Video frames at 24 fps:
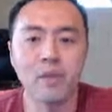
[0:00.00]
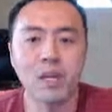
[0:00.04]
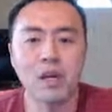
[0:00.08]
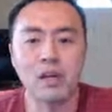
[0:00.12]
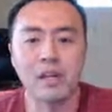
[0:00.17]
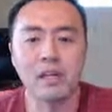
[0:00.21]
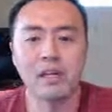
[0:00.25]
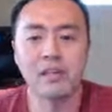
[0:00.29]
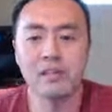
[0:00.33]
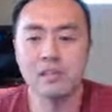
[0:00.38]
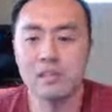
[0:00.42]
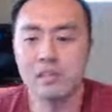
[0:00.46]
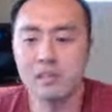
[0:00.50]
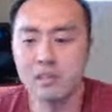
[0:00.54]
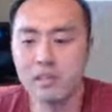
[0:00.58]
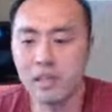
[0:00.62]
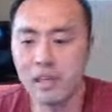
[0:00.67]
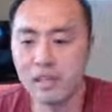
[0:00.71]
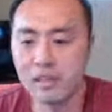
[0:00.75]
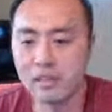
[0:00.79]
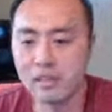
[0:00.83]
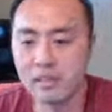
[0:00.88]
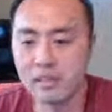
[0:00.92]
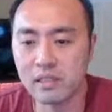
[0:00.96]
Okay,
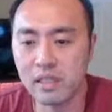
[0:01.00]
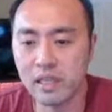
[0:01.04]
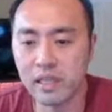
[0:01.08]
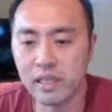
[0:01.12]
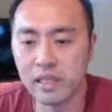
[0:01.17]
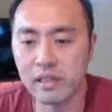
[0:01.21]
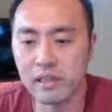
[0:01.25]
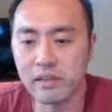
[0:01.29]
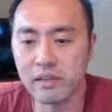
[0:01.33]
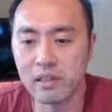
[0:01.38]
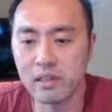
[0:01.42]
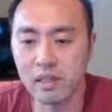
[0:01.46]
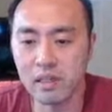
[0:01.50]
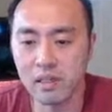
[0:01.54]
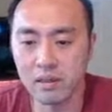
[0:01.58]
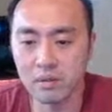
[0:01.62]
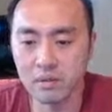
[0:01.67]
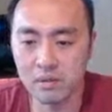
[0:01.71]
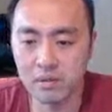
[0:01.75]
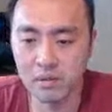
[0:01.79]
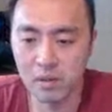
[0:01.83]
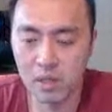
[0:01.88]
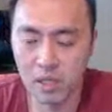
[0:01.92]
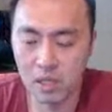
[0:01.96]
thanks, and
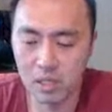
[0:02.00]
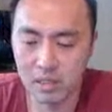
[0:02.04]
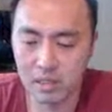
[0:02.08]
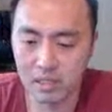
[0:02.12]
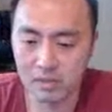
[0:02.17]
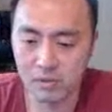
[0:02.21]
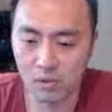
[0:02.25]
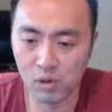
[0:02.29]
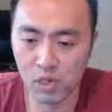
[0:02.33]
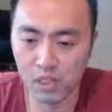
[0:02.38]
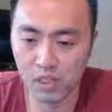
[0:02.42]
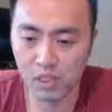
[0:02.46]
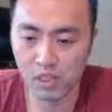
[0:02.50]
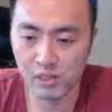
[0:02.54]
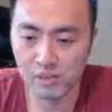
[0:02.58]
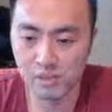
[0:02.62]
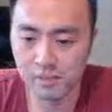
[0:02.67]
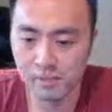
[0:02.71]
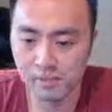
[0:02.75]
thanks for watching.